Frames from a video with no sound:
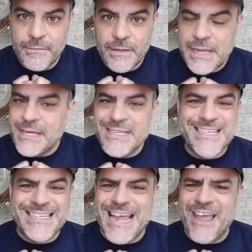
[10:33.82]
He didn't
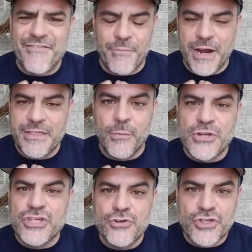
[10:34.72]
save money. There
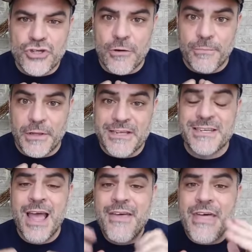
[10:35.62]
was no surplus.
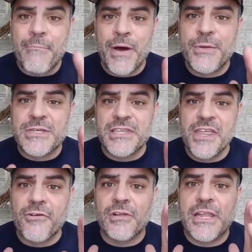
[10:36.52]
That money was
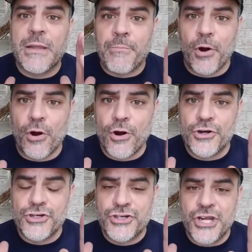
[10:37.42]
literally
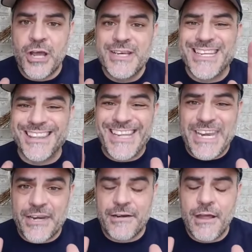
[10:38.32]
purged,
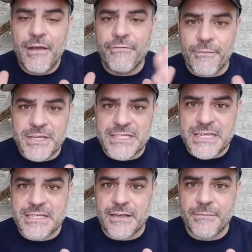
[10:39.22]
deleted from the
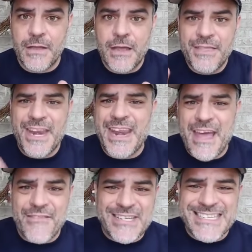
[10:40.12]
system. They didn't
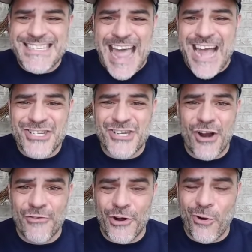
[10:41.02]
have it stashed
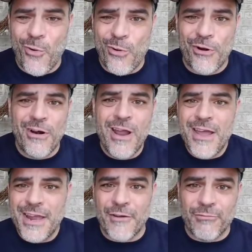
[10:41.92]
over in a corner
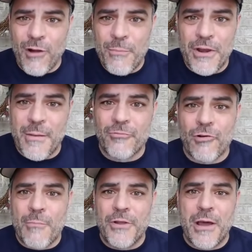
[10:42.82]
in a rumpled up,
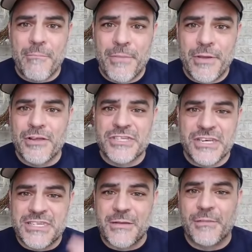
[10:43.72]
crumpled up bills
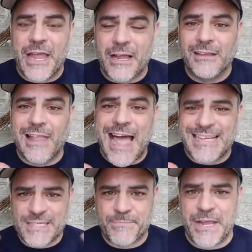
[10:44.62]
in some like
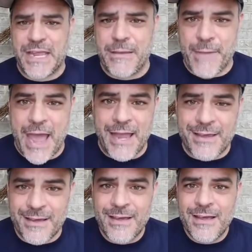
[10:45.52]
glass piggy
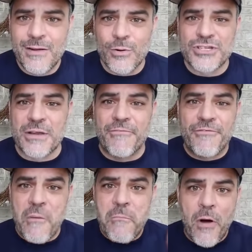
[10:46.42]
bank or some
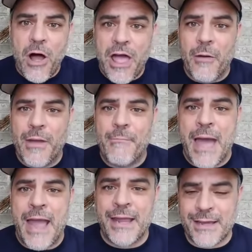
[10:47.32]
football helmet
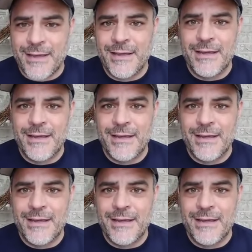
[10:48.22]
bank.